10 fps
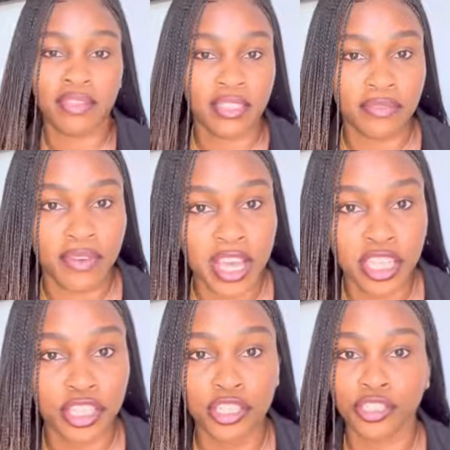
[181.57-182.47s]

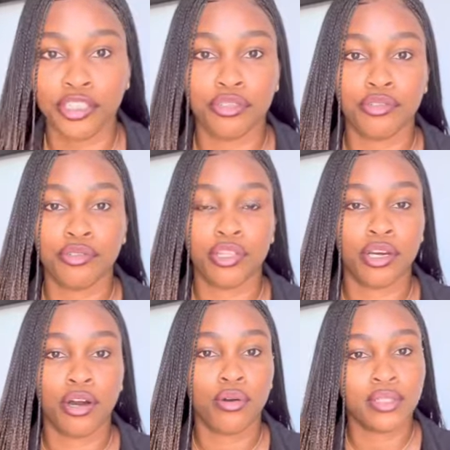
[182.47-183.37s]
reservation, you do
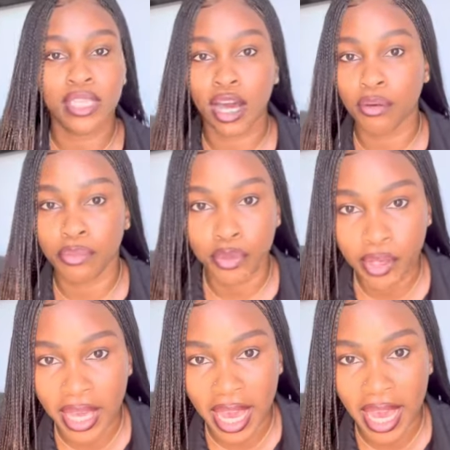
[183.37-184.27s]
the hotel
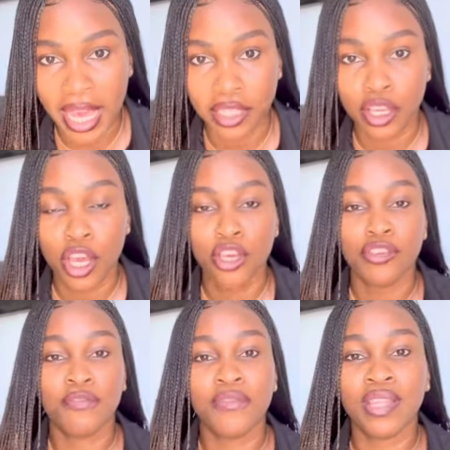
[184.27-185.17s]
booking,
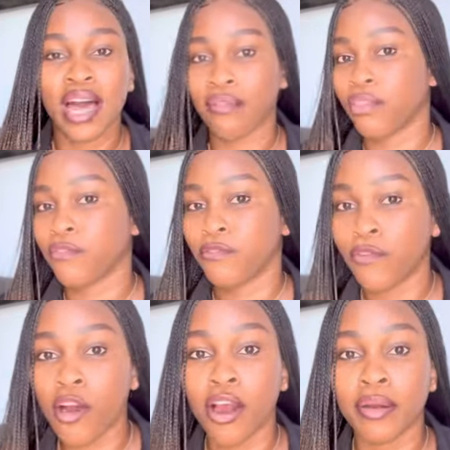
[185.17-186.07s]
you fill out the
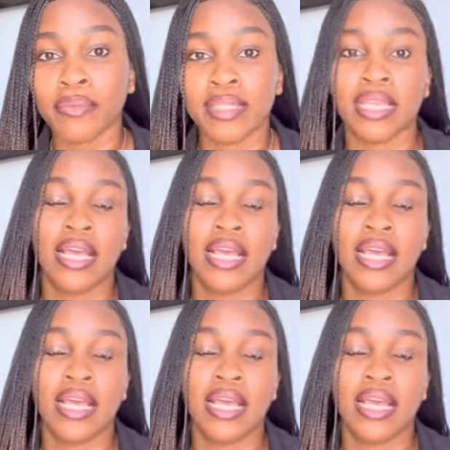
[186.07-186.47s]
forms.